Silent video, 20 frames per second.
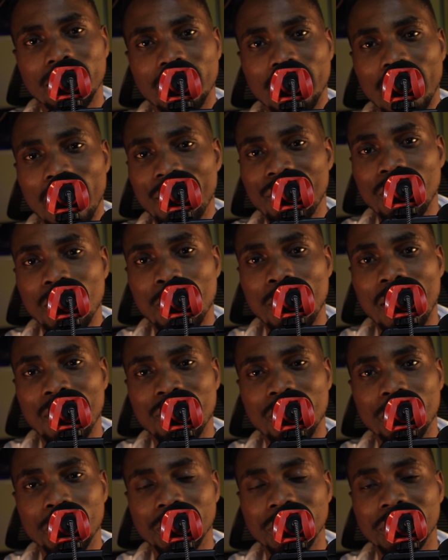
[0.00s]
And I feel bad
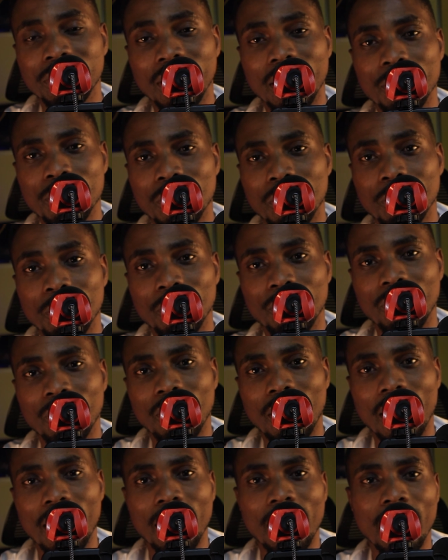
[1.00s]
for Rhys James for
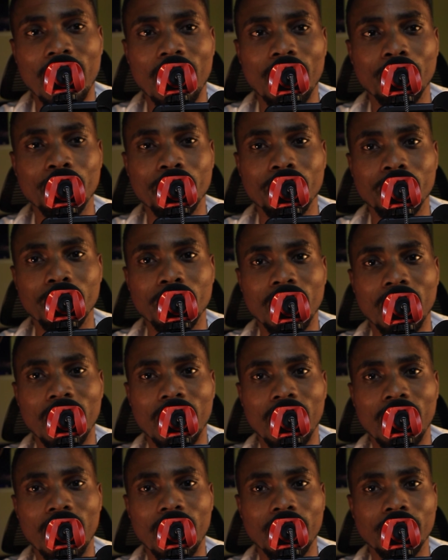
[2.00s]
like
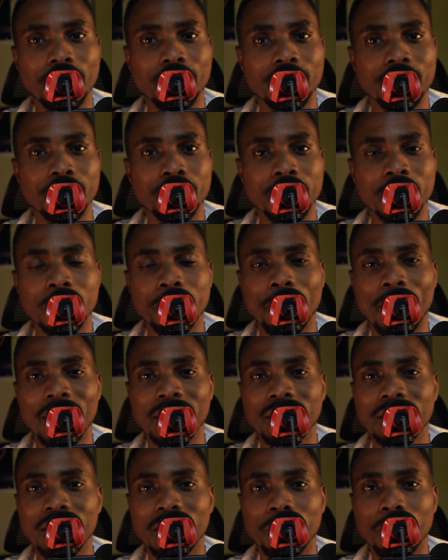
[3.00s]

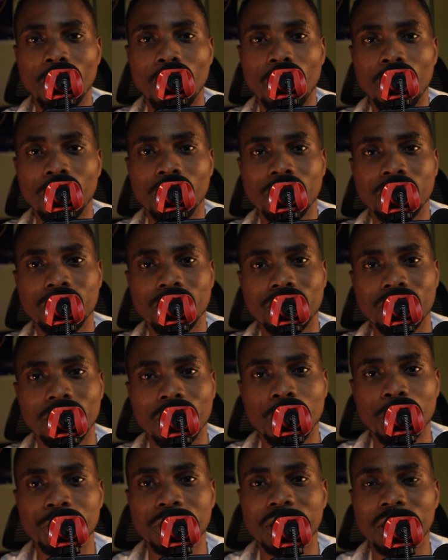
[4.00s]
mispassing the ball,
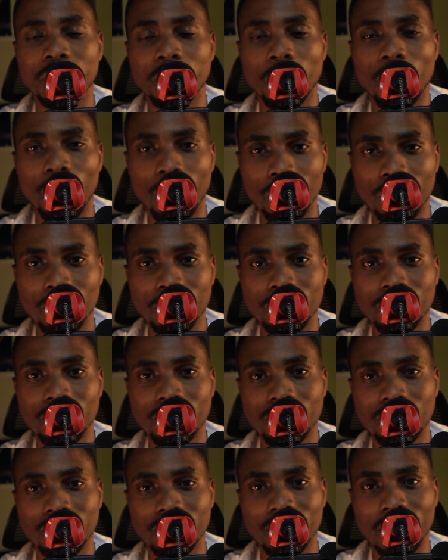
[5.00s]
losing the ball,
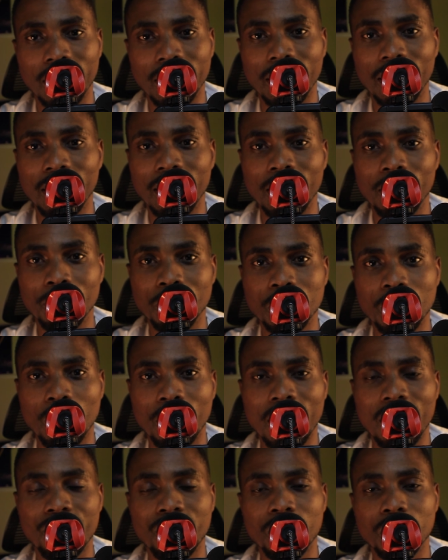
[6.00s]
and letting them
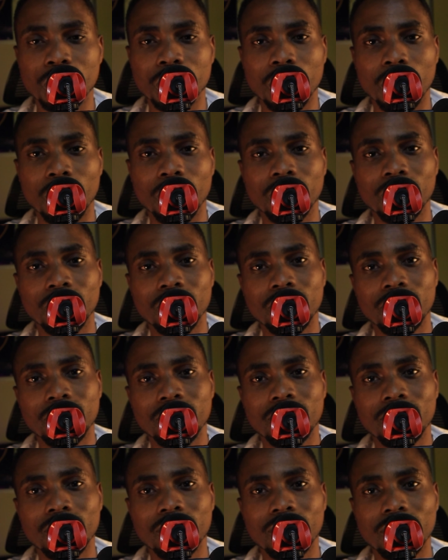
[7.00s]
score that first goal.
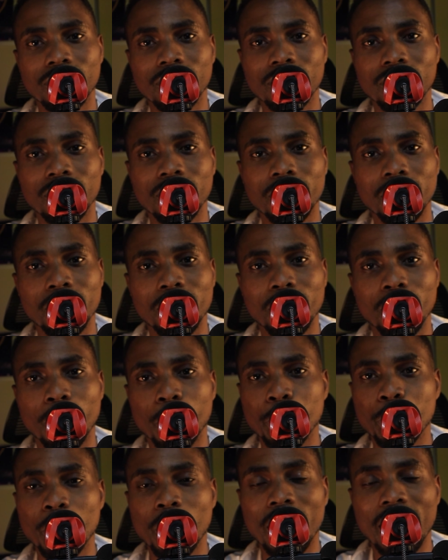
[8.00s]

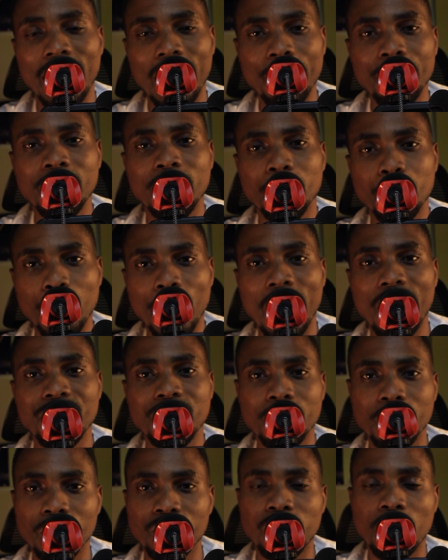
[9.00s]
But you're a captain, you have
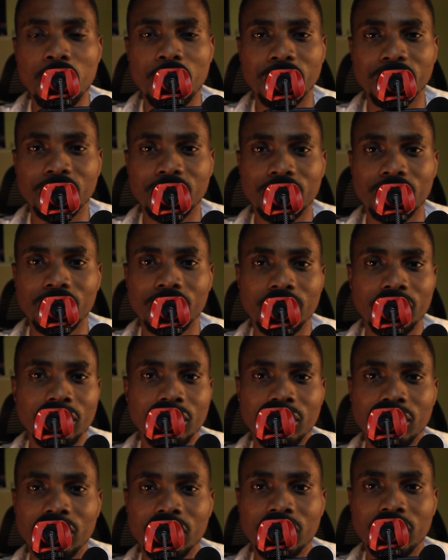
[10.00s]
to be focused.
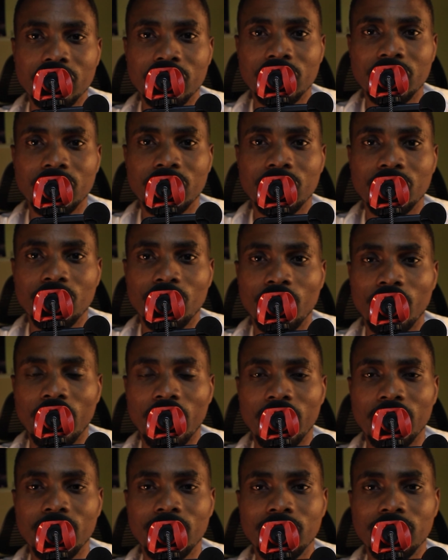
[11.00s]

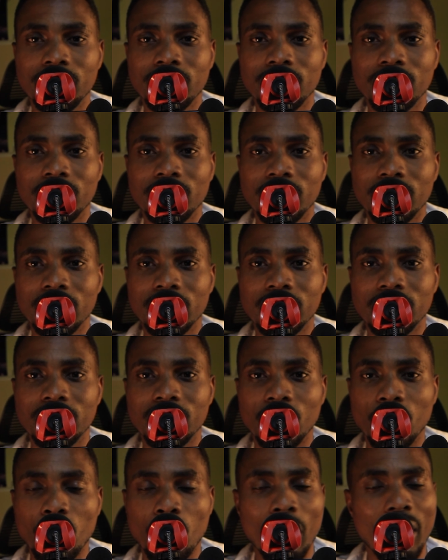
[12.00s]
Okay?
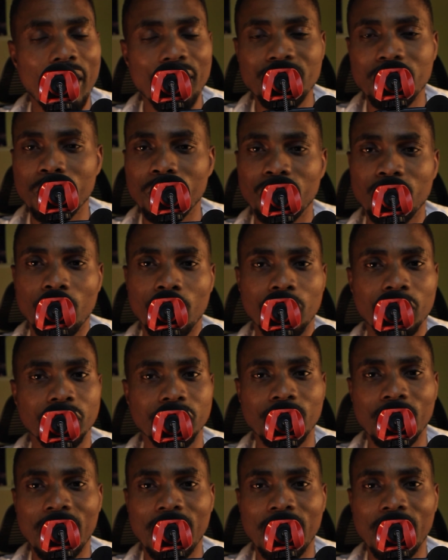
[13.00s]
You have to be focused.